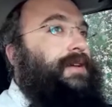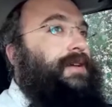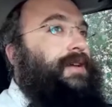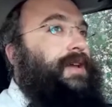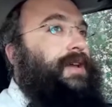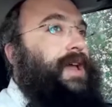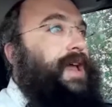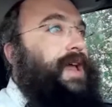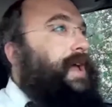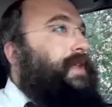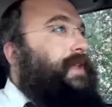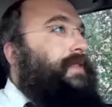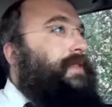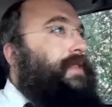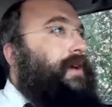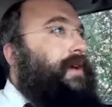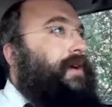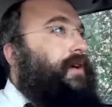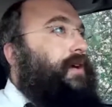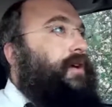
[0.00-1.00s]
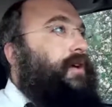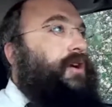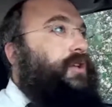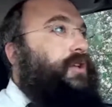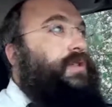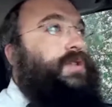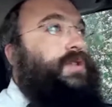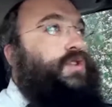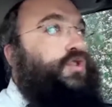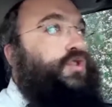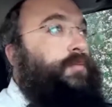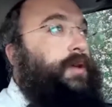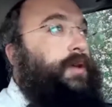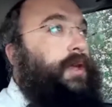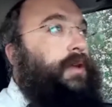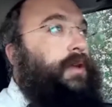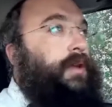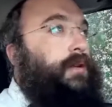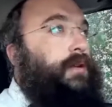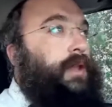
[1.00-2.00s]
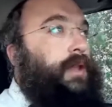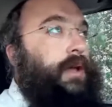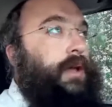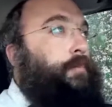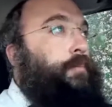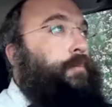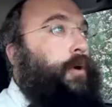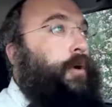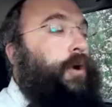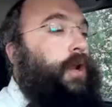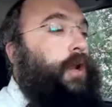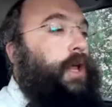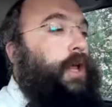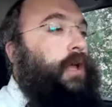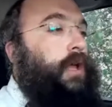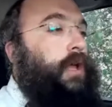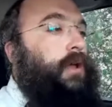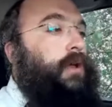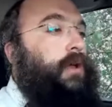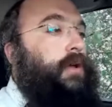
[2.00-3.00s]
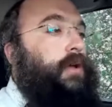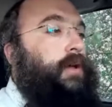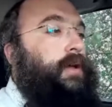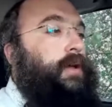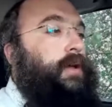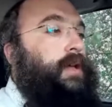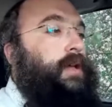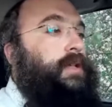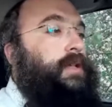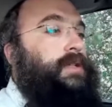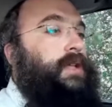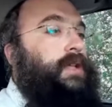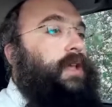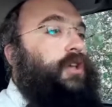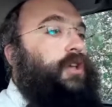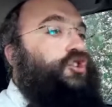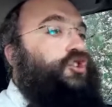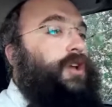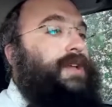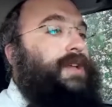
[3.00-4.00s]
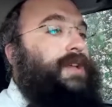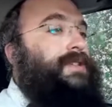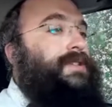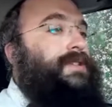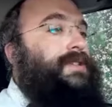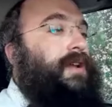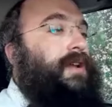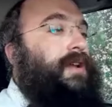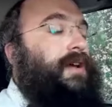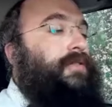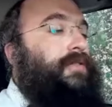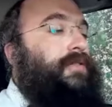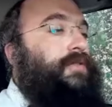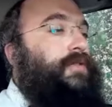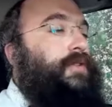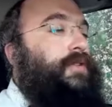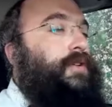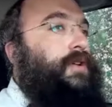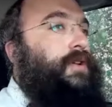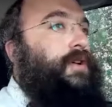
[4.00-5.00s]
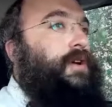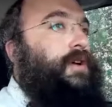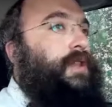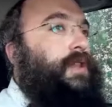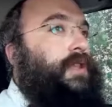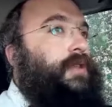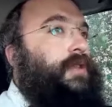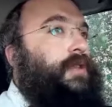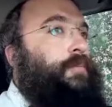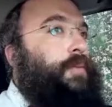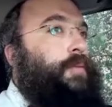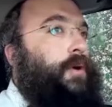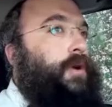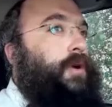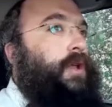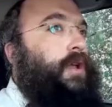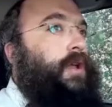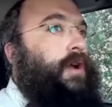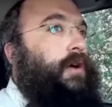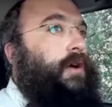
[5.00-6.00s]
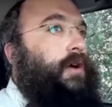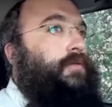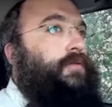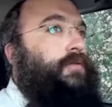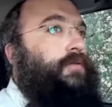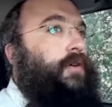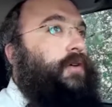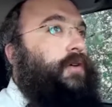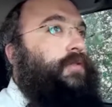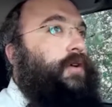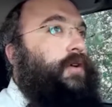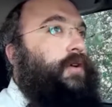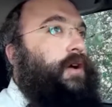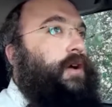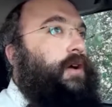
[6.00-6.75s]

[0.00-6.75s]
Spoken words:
and they're consuming, like burning, is lechishat saraf, like the burning of a